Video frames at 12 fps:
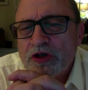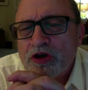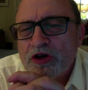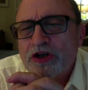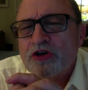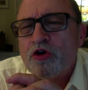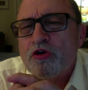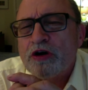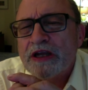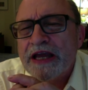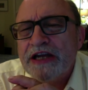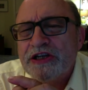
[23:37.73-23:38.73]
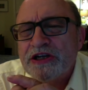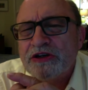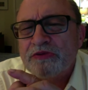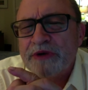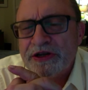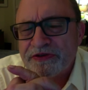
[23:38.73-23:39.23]
at correlational
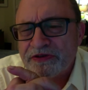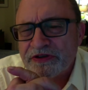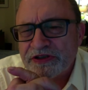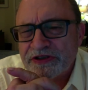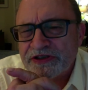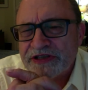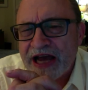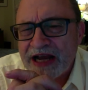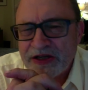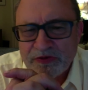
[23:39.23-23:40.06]
research designs,